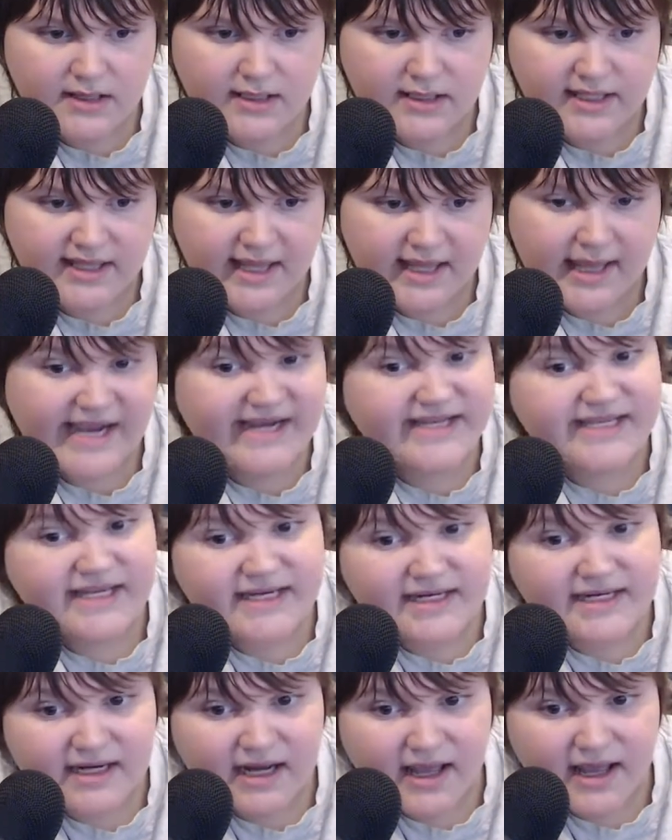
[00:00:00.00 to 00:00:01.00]
They like to
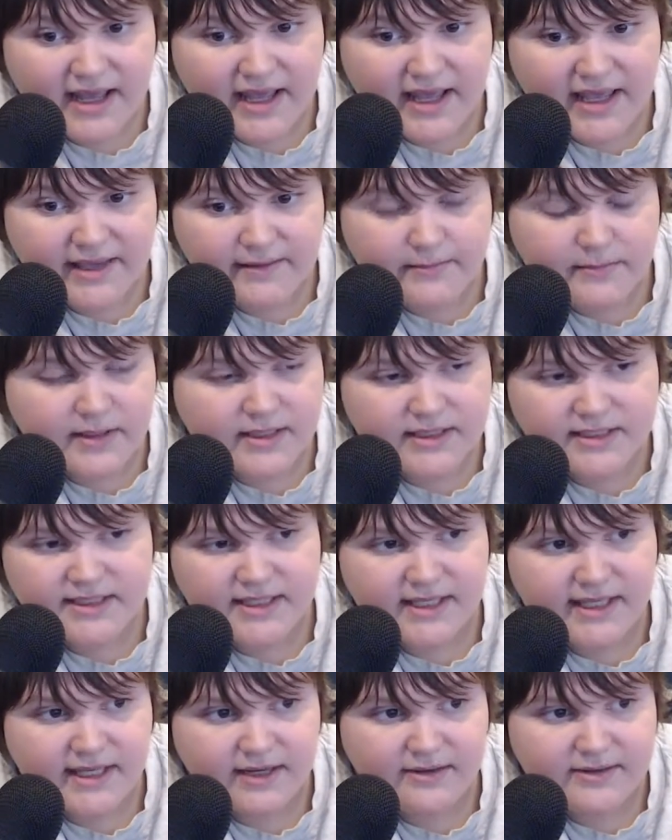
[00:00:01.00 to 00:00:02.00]
climb.
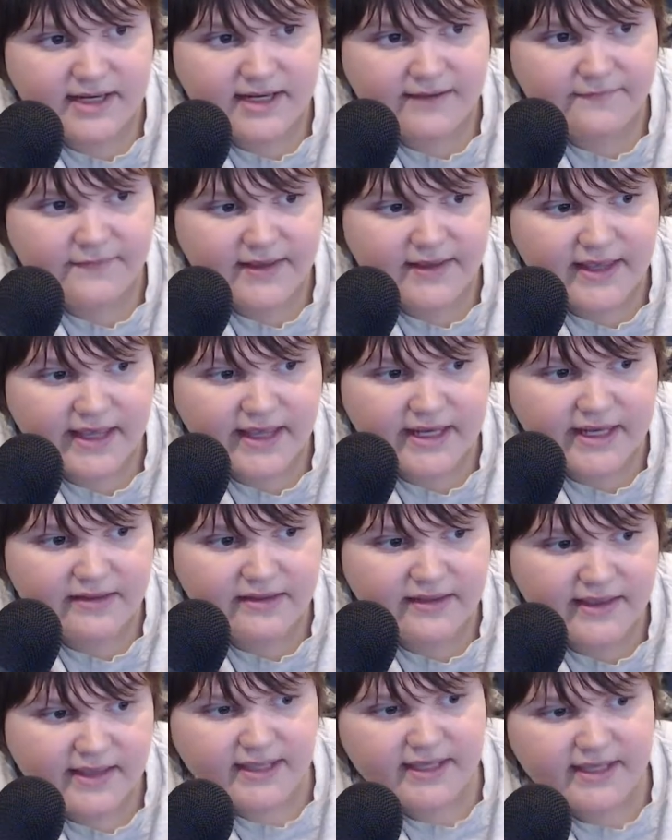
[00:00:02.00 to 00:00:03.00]
See here, did I forget
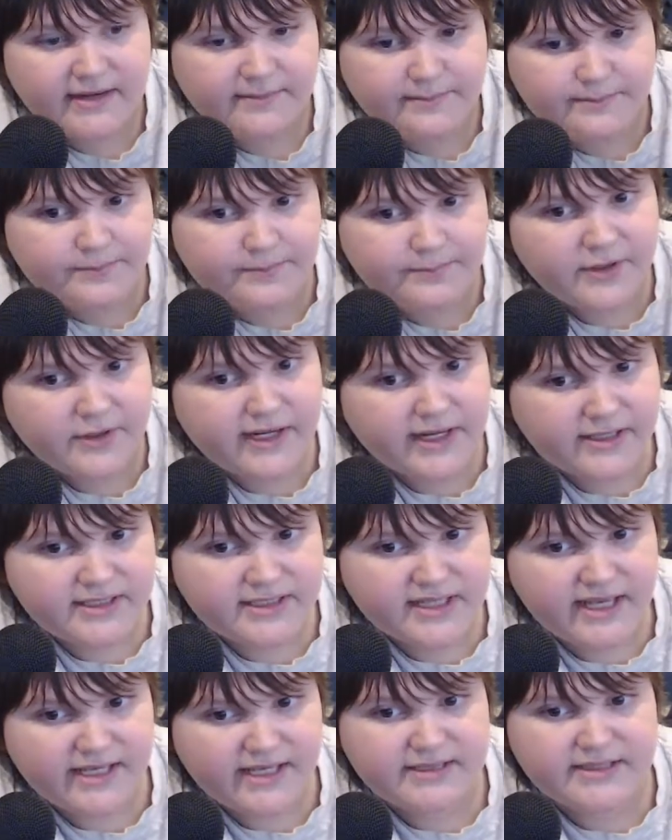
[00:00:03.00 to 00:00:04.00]
anything? Get a pretty good
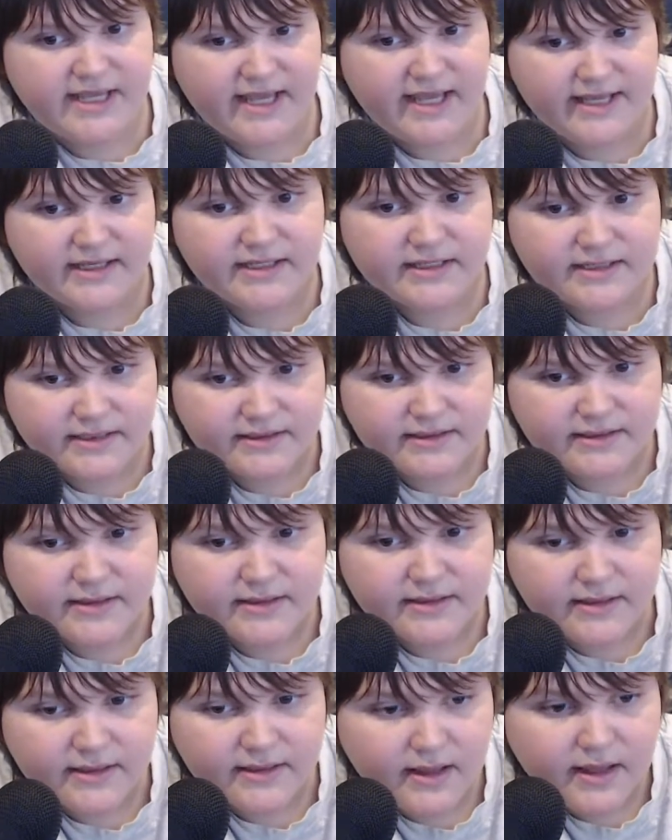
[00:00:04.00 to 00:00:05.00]
sized tank.
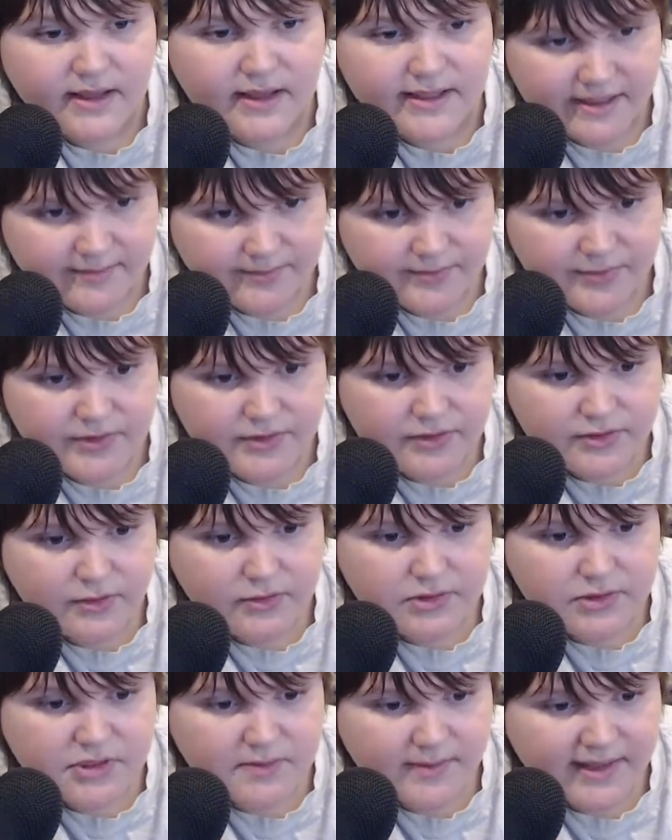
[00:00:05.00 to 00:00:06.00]
Yep,
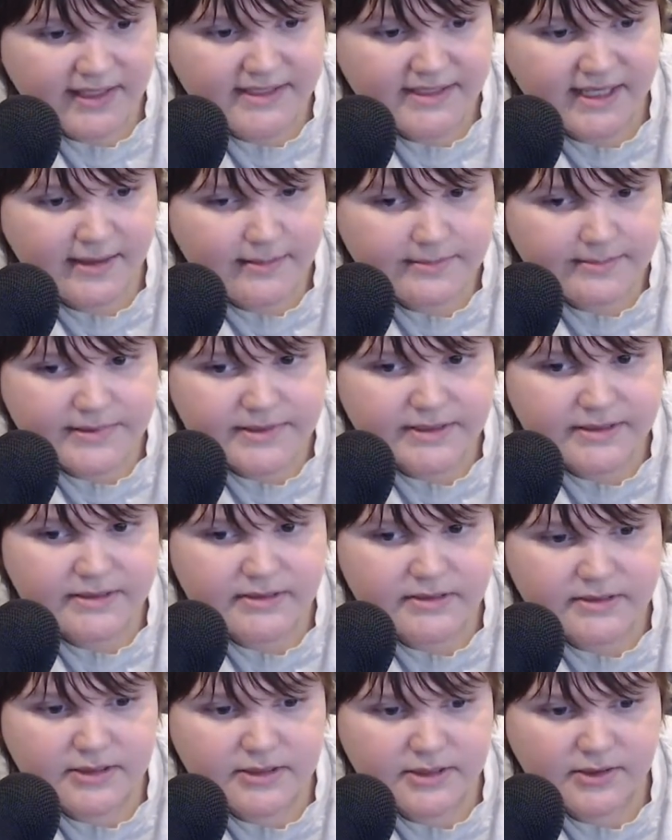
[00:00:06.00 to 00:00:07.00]
those are my
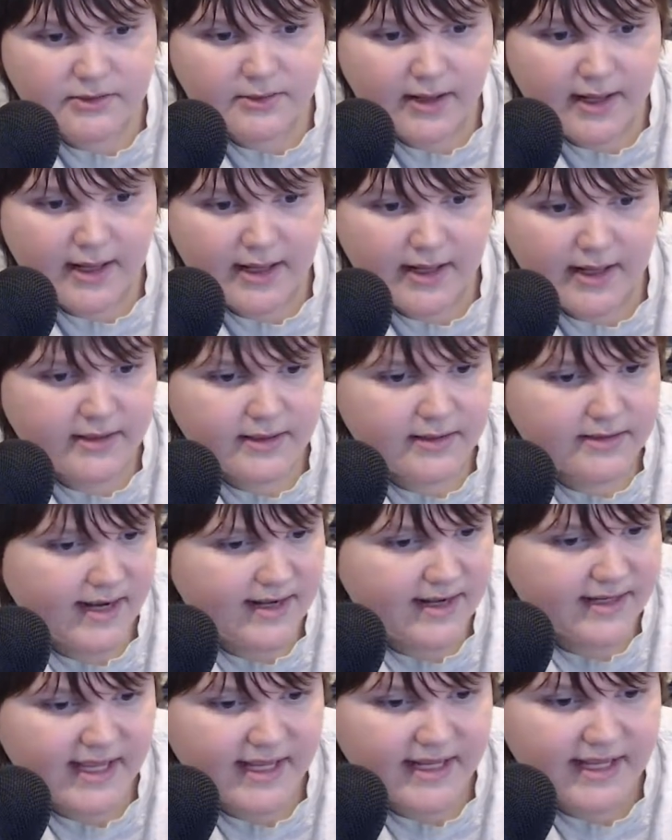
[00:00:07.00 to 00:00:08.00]
tips to how
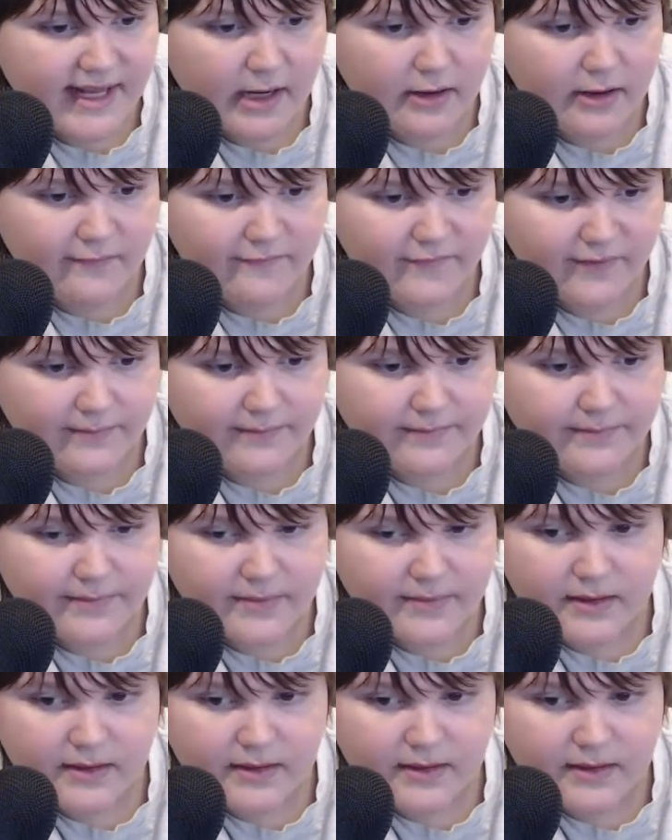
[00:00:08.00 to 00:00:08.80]
to take care of them.